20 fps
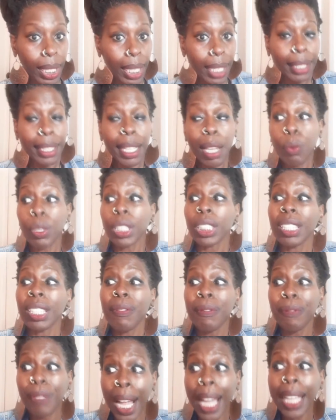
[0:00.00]
Then when she
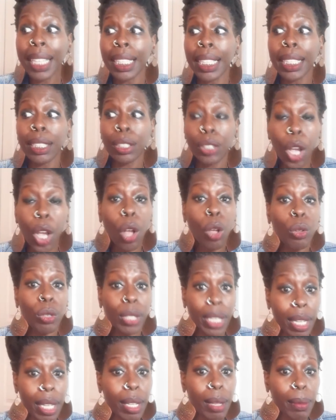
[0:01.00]
finally told
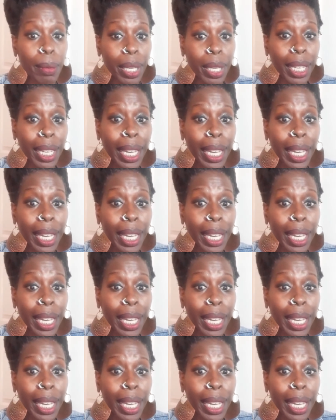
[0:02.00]
him,